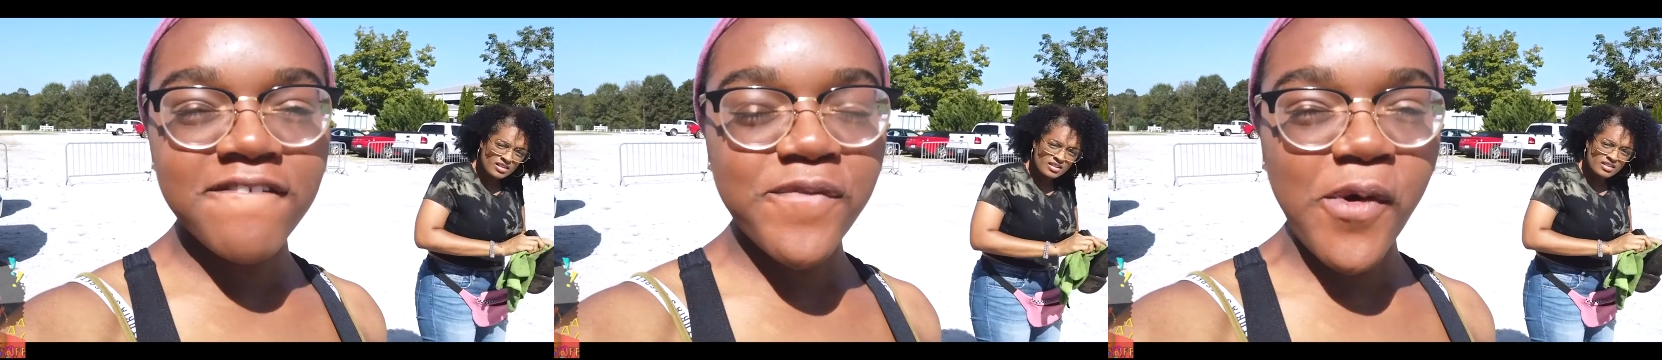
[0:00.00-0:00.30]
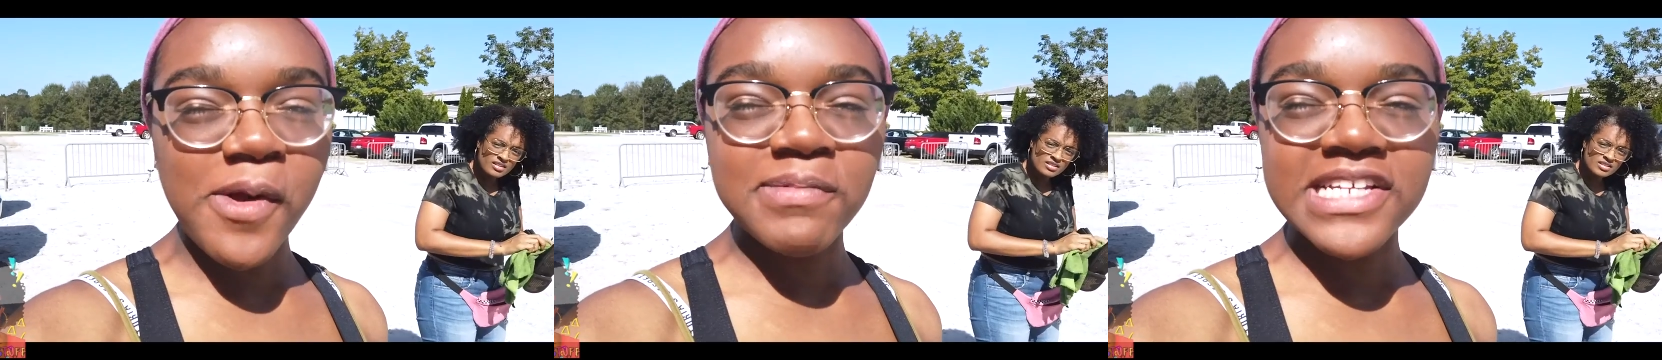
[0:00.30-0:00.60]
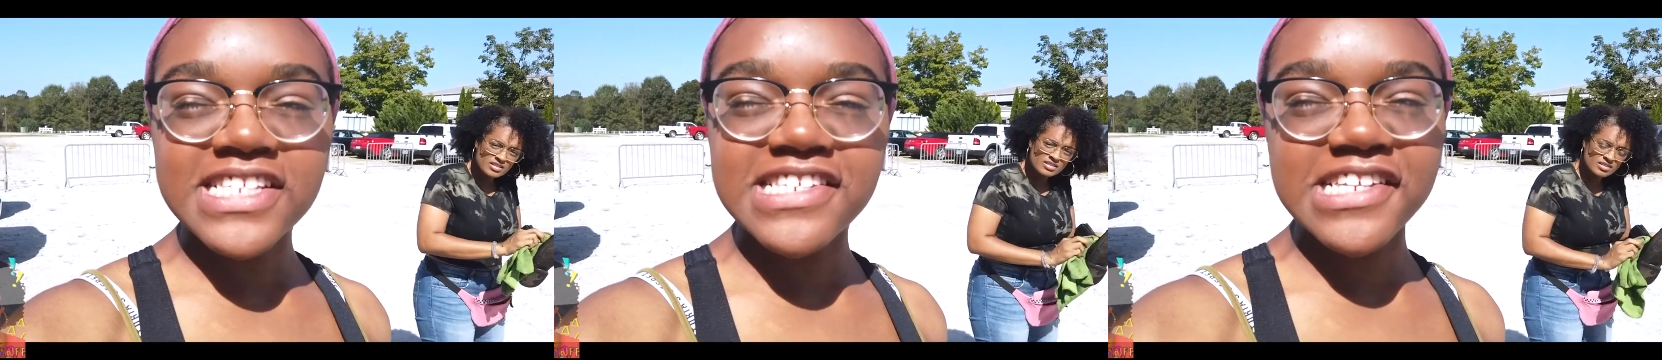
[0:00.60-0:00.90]
Speaker 1: my form
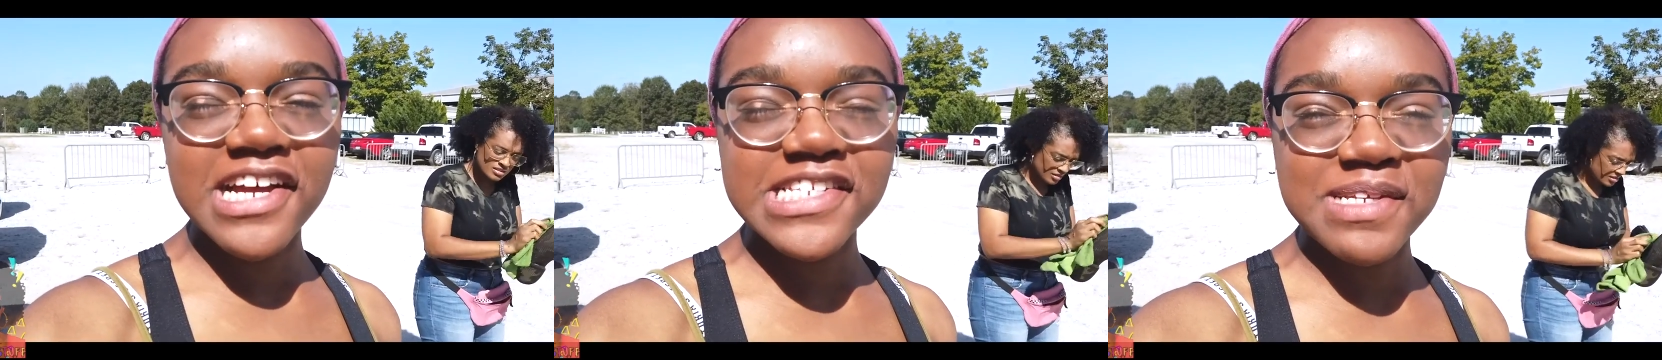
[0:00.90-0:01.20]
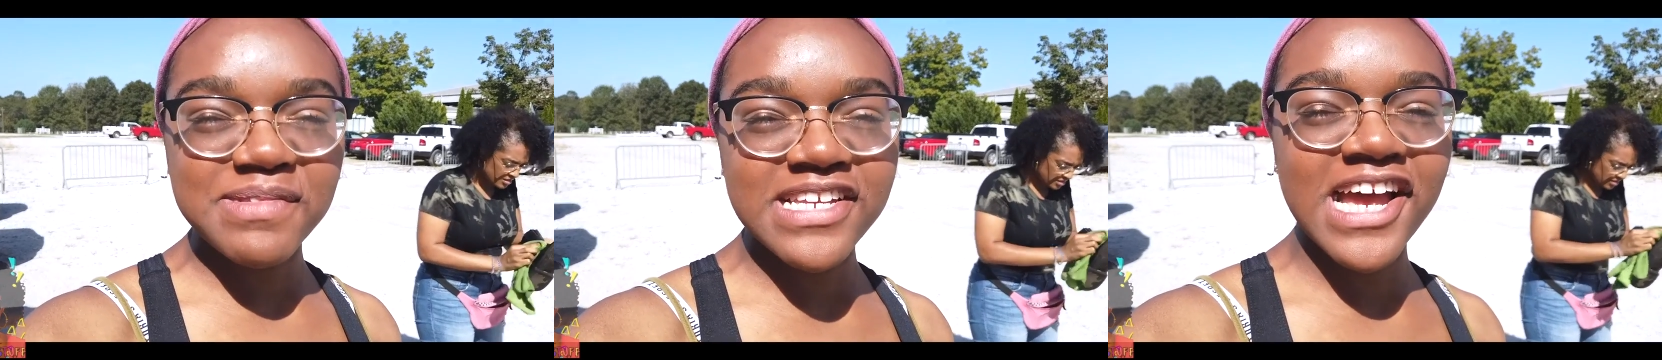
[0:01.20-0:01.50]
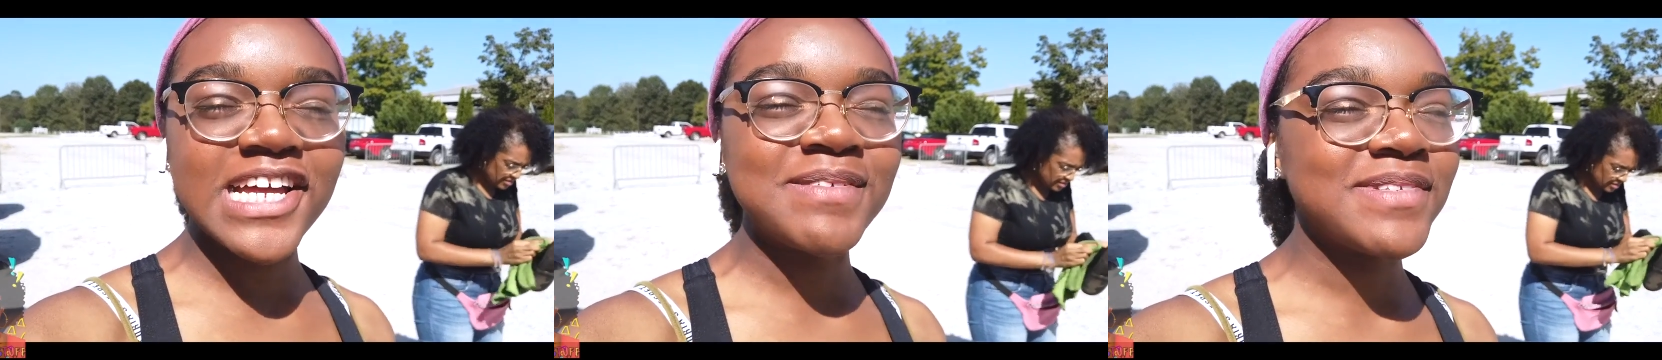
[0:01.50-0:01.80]
can suck
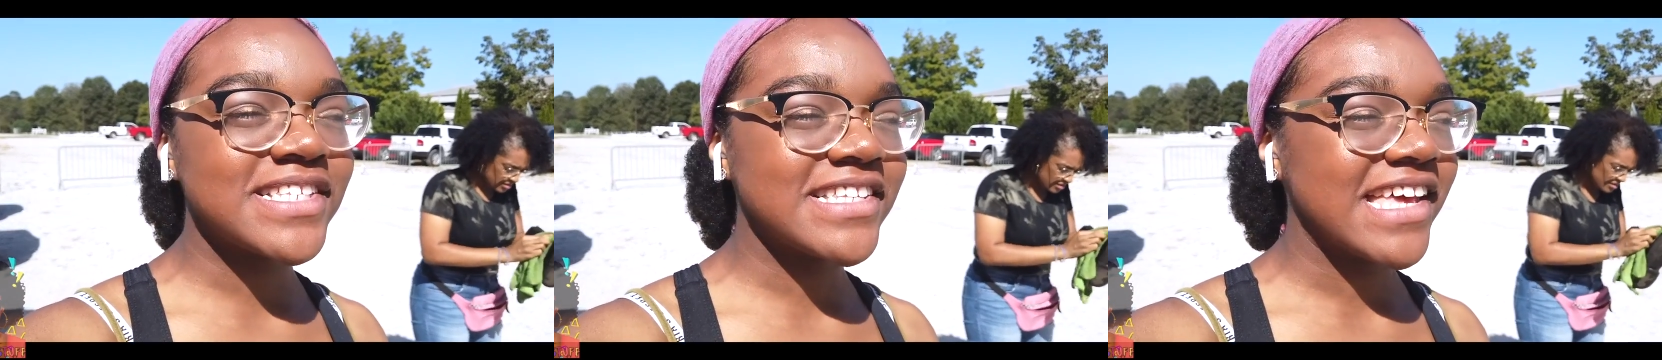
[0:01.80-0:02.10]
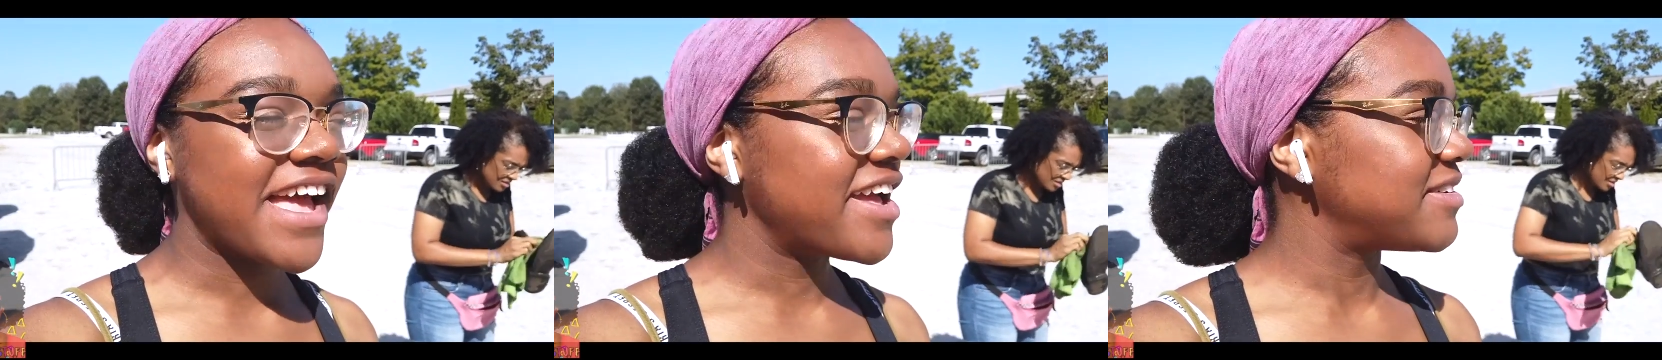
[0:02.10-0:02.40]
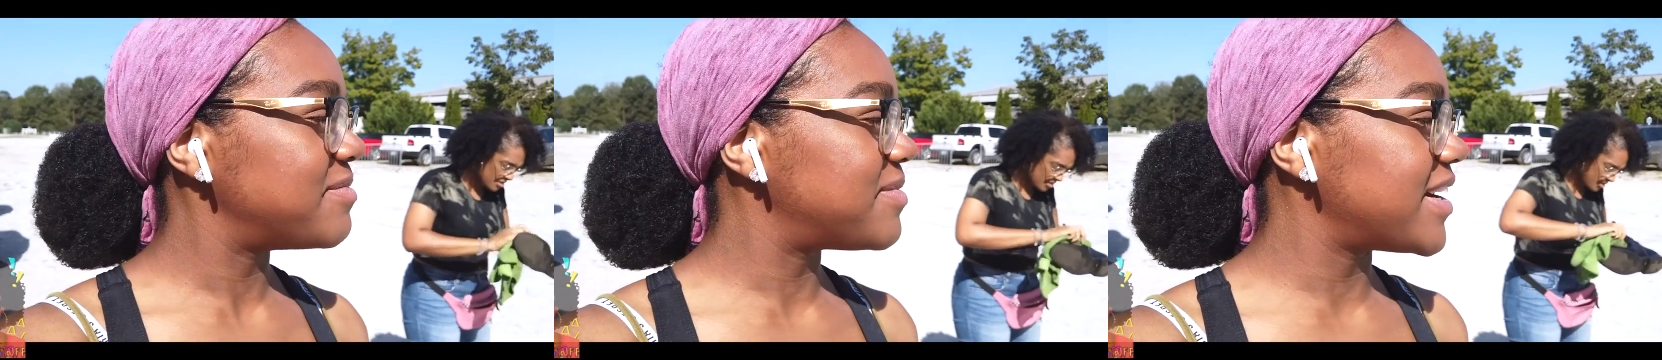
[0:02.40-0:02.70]
sometimes
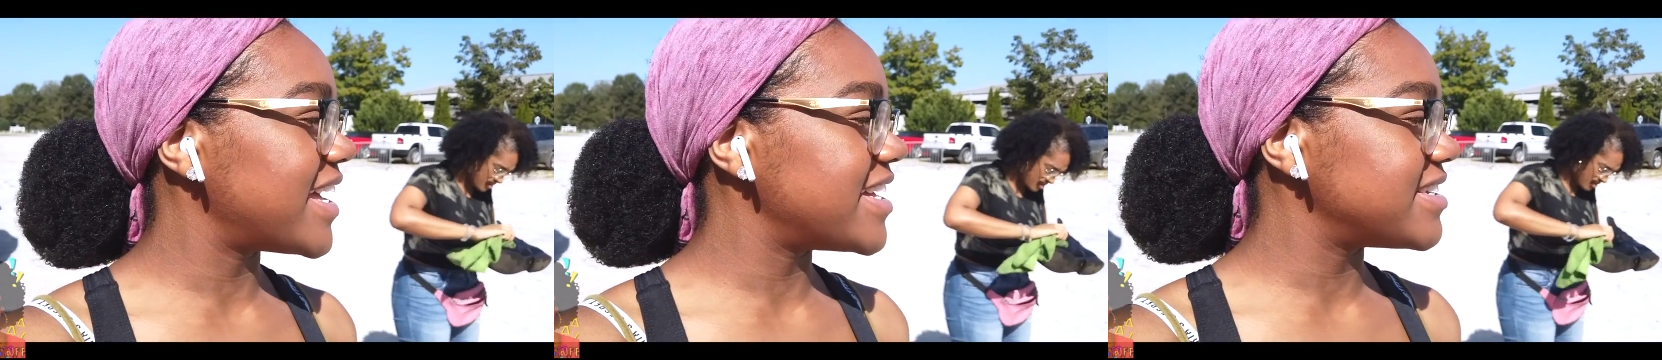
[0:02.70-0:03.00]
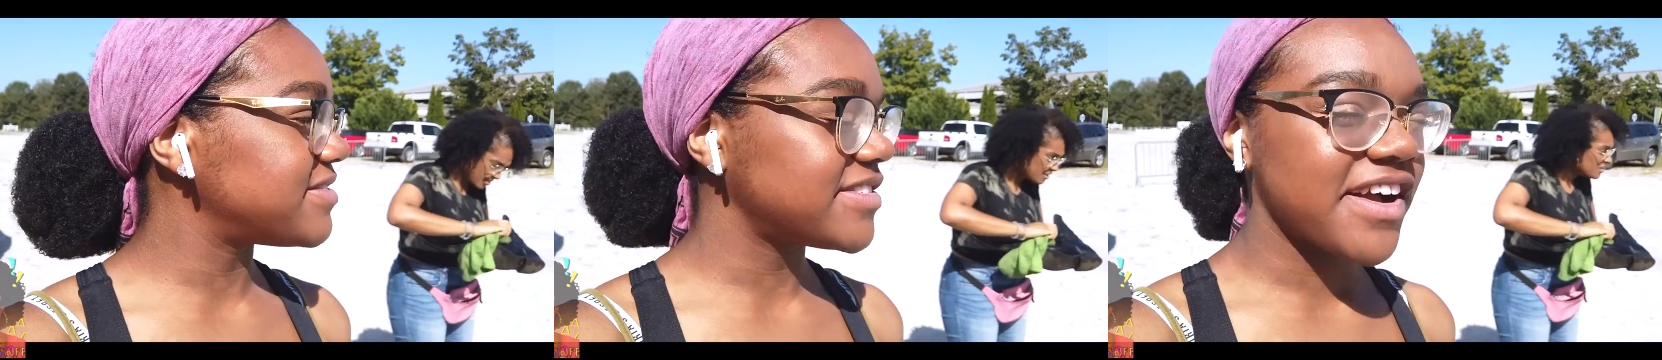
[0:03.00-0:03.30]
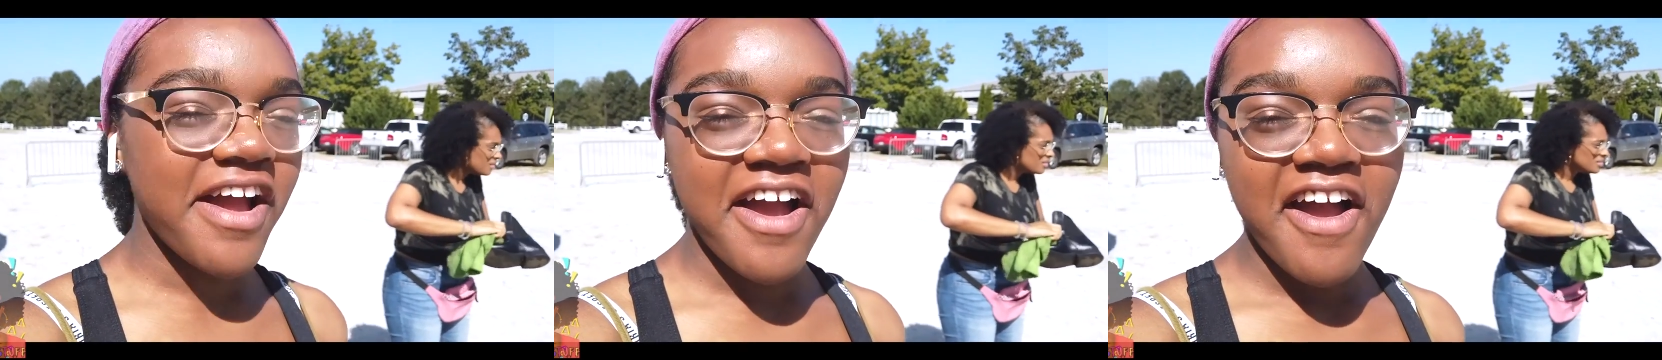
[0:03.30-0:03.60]
but,
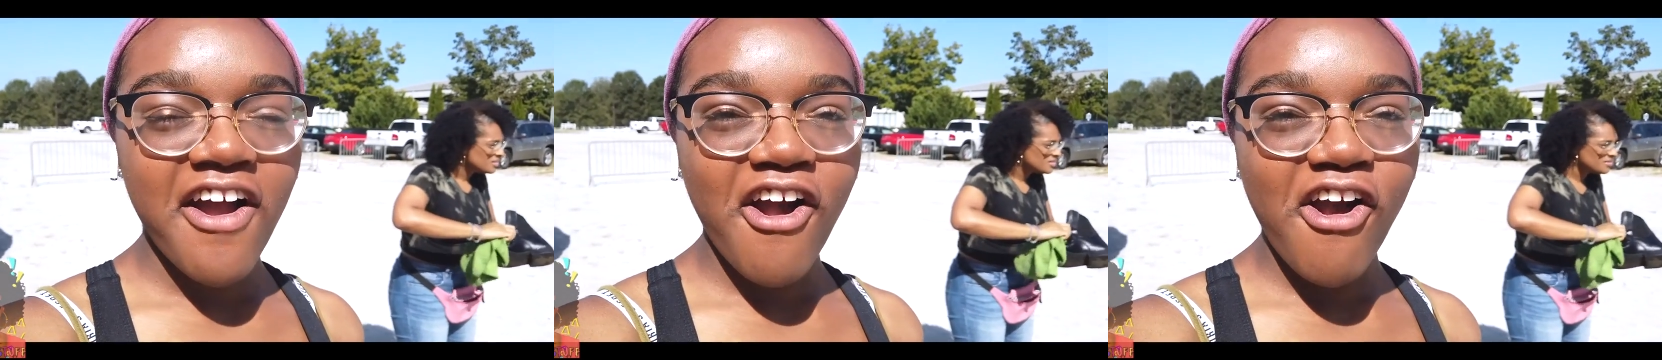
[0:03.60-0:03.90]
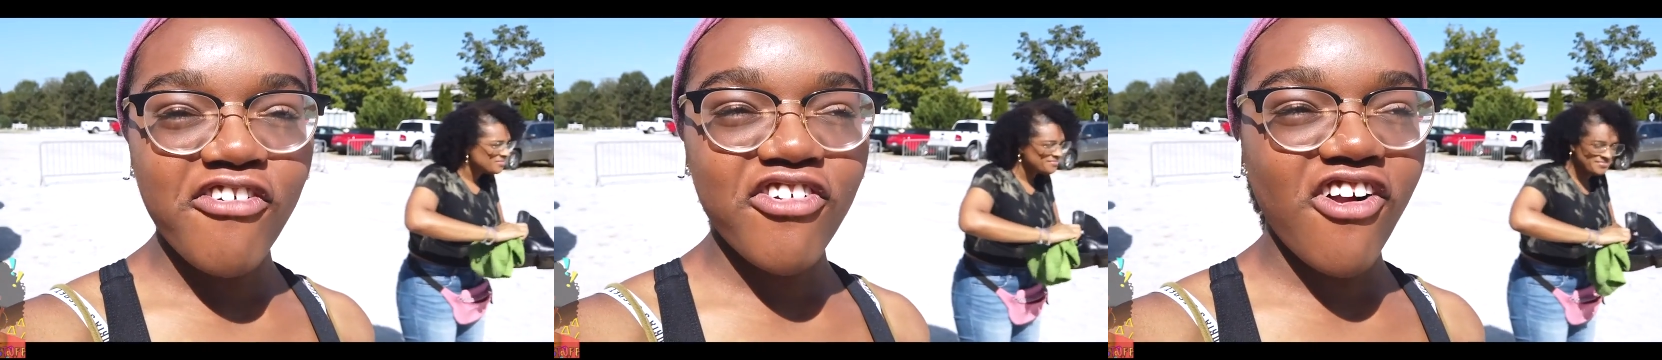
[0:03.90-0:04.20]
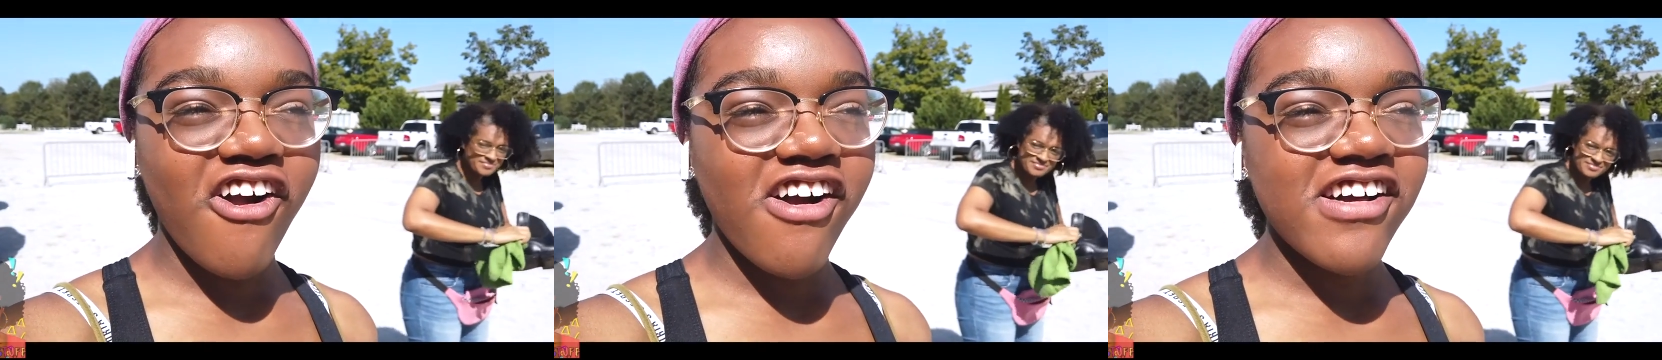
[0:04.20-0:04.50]
but
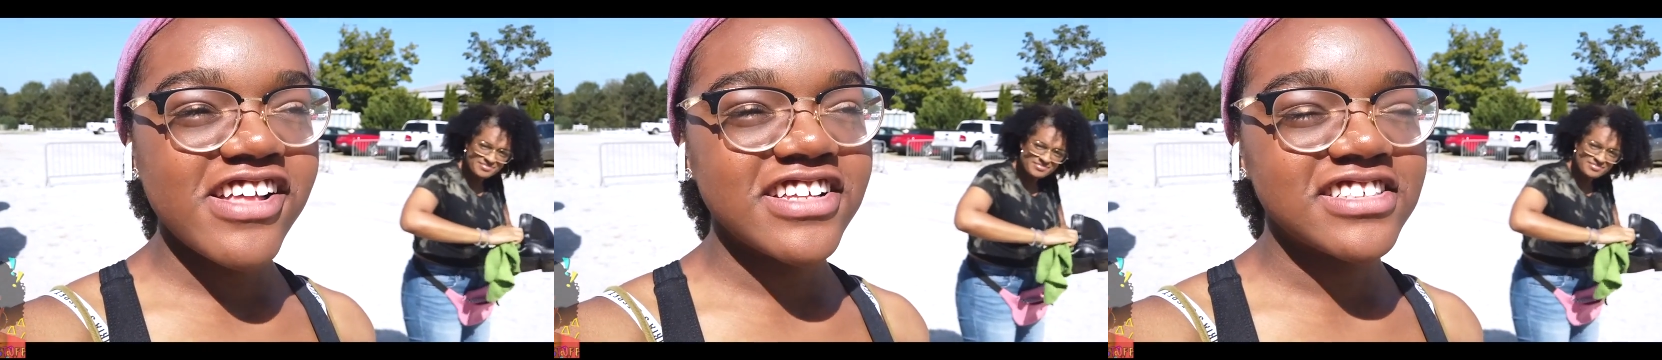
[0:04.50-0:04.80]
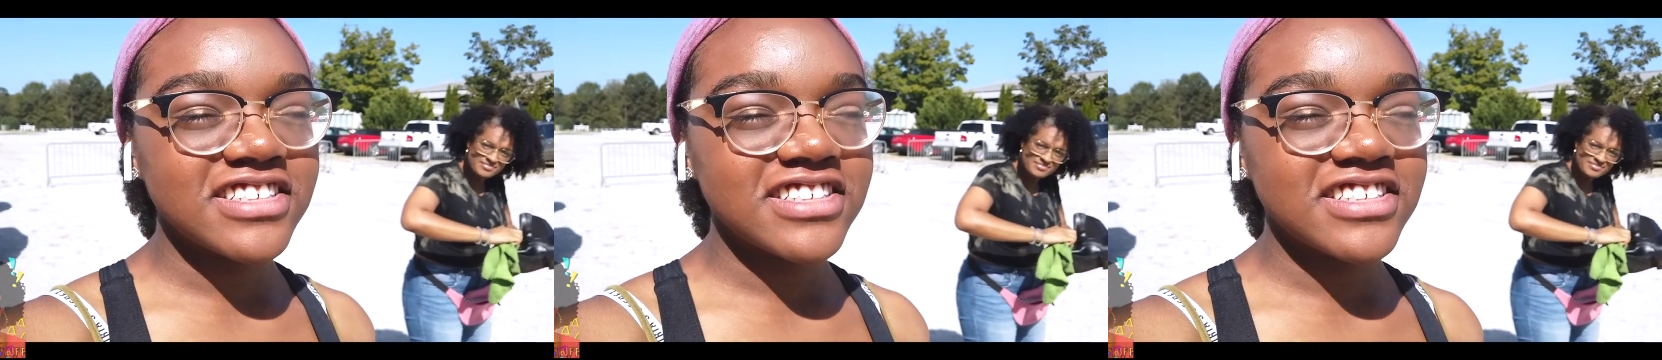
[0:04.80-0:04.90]
overall,